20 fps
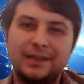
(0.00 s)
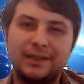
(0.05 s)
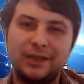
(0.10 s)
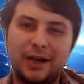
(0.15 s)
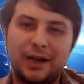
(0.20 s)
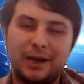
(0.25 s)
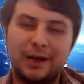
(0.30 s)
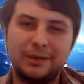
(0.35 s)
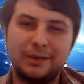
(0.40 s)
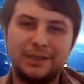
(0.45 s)

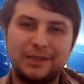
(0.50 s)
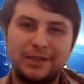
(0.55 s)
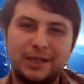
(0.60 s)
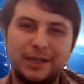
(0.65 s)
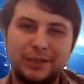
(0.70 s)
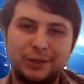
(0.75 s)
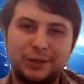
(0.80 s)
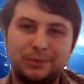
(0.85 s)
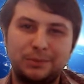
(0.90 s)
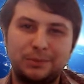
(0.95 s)
comments
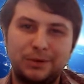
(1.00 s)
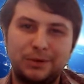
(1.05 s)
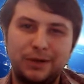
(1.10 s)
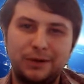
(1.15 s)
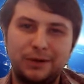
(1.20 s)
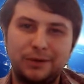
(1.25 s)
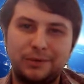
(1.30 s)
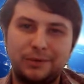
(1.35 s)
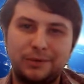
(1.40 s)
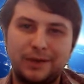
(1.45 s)
section
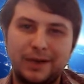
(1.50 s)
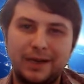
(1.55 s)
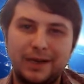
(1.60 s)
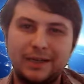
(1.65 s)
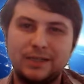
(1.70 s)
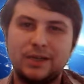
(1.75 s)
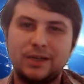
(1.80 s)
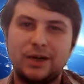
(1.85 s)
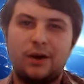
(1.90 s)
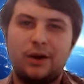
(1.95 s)
below. And
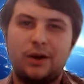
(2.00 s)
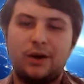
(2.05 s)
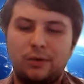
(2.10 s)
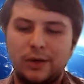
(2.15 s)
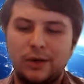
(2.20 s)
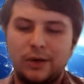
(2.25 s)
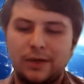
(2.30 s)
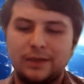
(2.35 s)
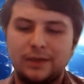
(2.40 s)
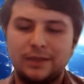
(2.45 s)
as
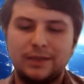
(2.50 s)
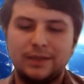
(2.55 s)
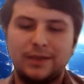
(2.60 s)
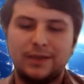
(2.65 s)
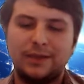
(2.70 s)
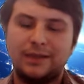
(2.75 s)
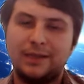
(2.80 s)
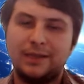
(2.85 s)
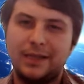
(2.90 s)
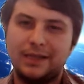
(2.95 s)
always,
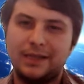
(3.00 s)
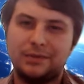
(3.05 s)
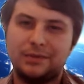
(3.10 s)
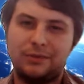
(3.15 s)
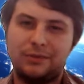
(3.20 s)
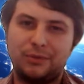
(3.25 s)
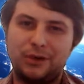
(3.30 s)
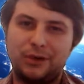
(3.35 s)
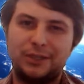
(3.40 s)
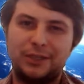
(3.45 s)
thanks
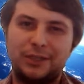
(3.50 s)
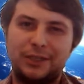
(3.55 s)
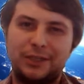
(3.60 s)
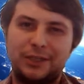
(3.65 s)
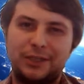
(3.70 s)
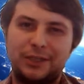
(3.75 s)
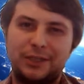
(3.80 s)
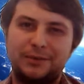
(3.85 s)
for watching.